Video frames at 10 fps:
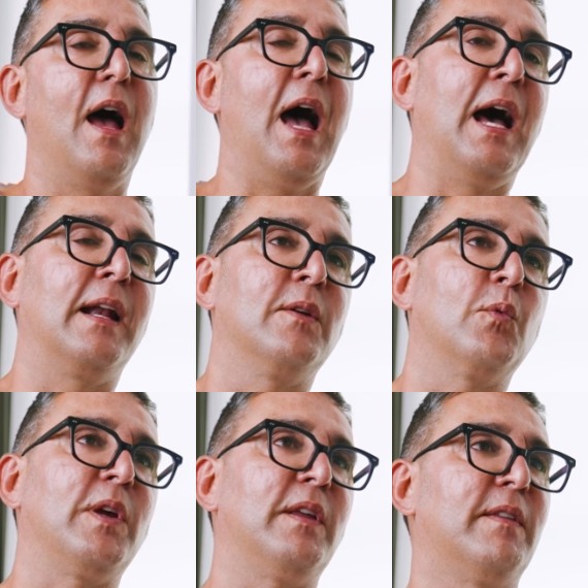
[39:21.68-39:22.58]
And
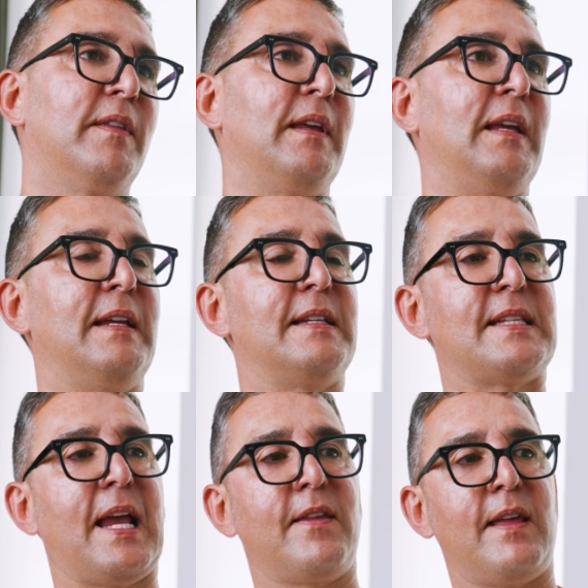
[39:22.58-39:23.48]
with the
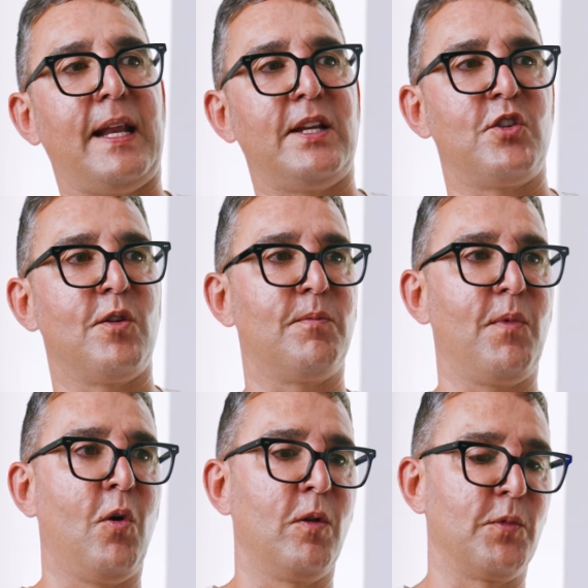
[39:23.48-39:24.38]
psychedelics, you're
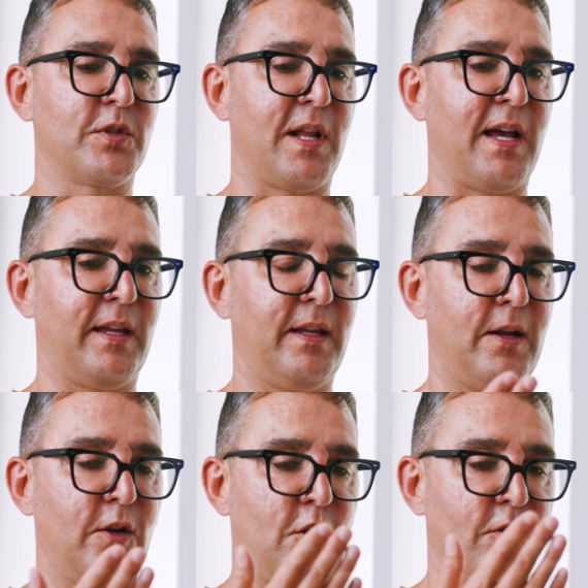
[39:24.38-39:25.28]
almost like,
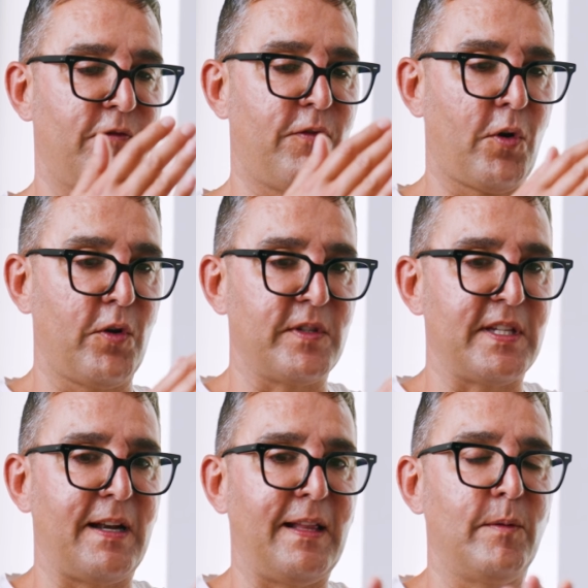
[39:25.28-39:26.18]
your focus
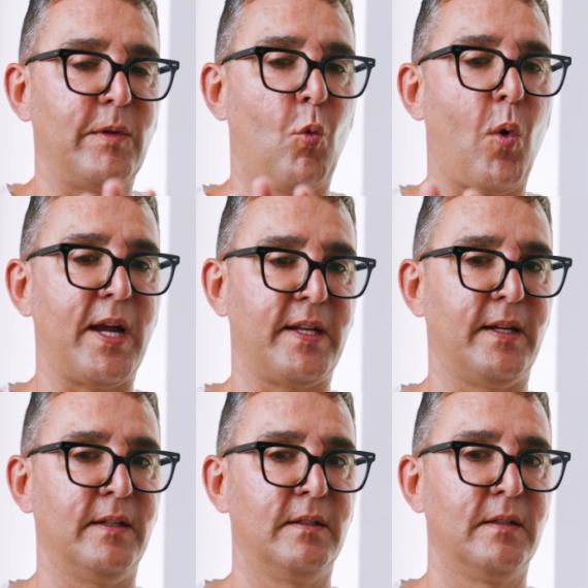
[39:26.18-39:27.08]
is a little bit
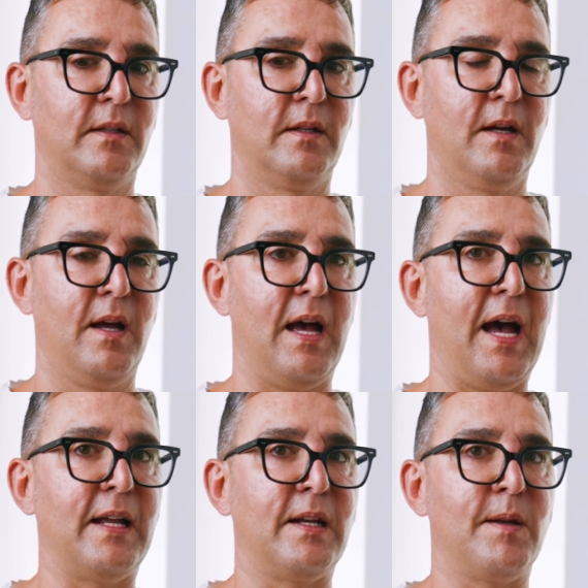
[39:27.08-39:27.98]
wider.
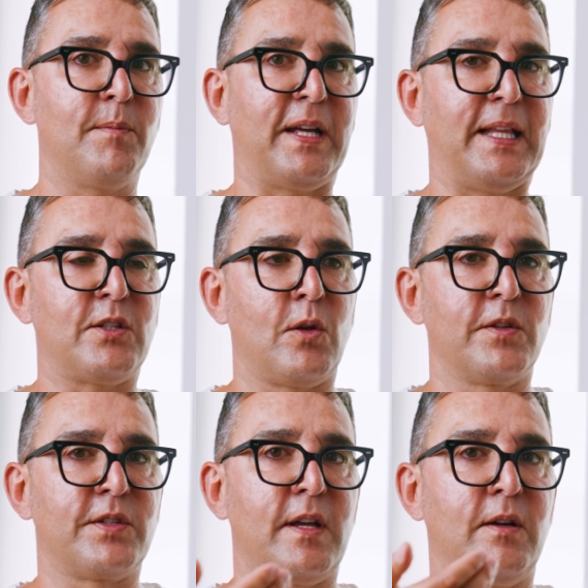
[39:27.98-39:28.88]
But it's
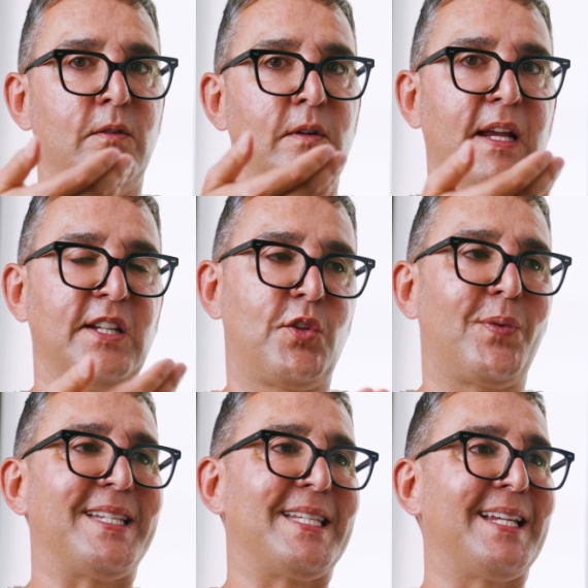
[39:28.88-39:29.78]

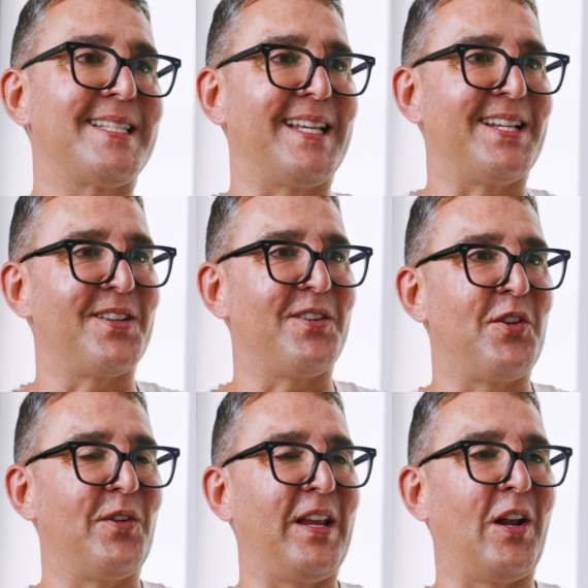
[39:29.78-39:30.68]
360, so
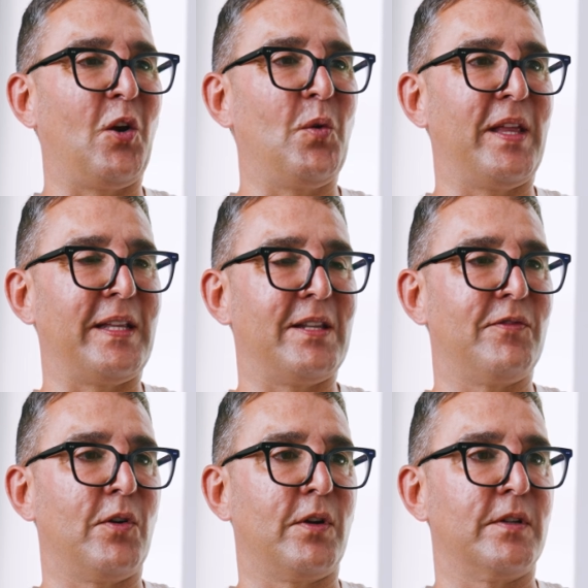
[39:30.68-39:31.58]
you're included in the
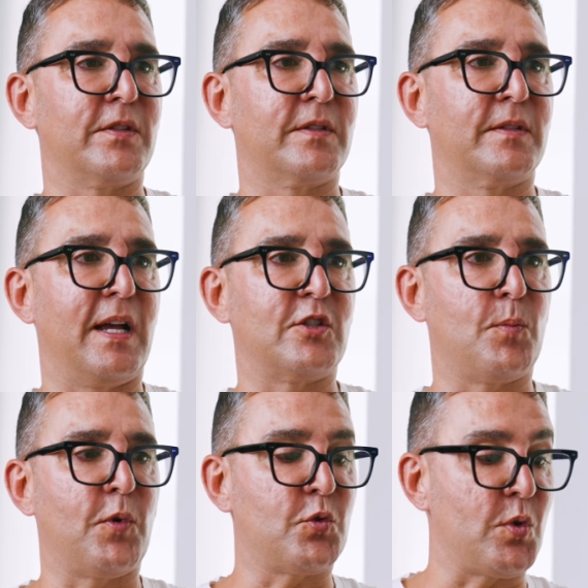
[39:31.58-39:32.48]
focus as
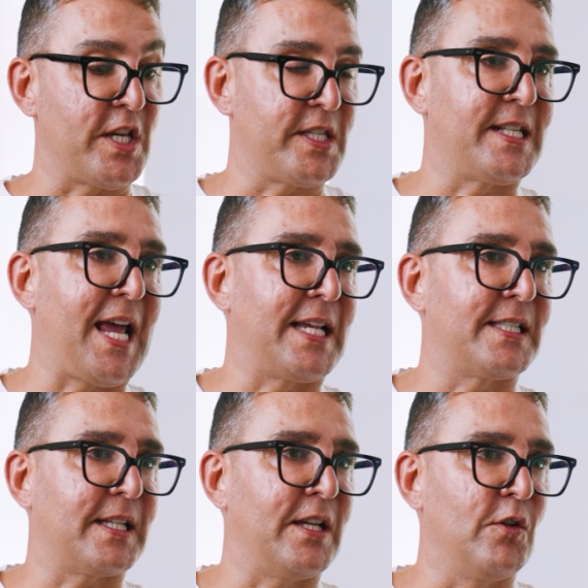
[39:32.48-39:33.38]
opposed to just the
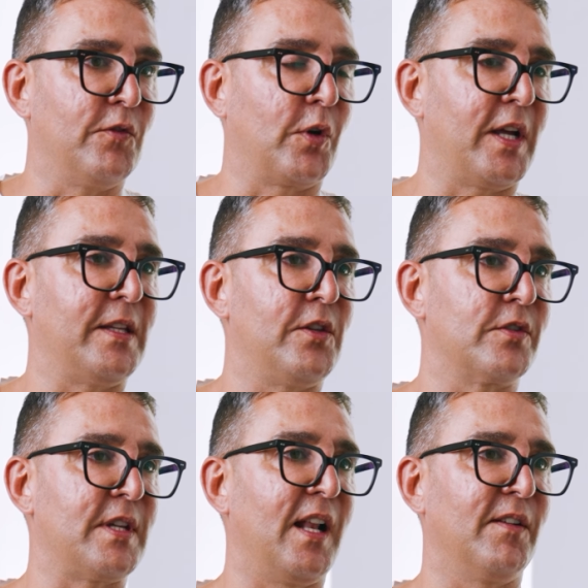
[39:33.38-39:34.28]
task, and you're forgetting
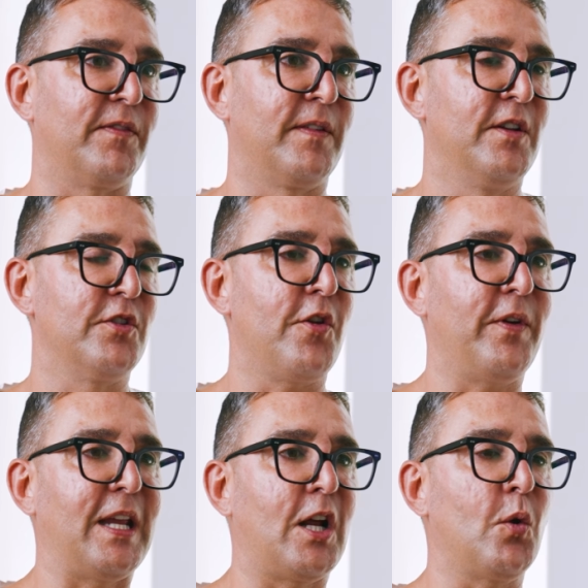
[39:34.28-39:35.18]
yourself. You're
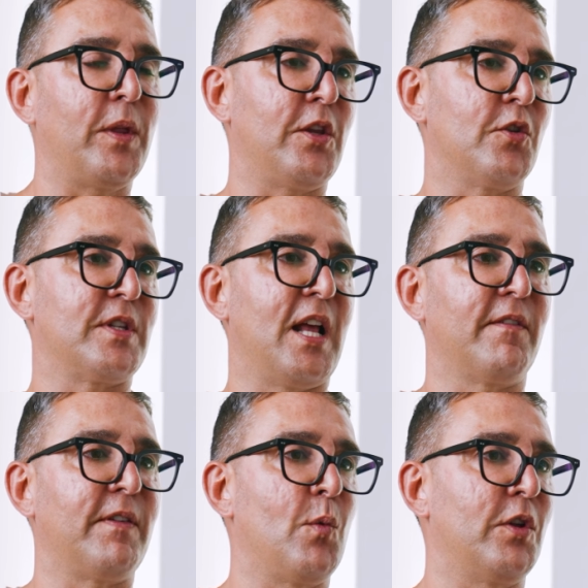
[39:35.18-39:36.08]
including
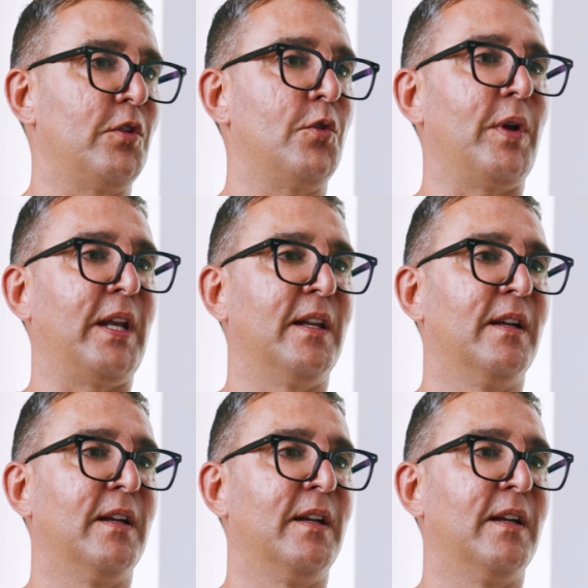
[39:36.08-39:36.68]
yourself in what you're doing.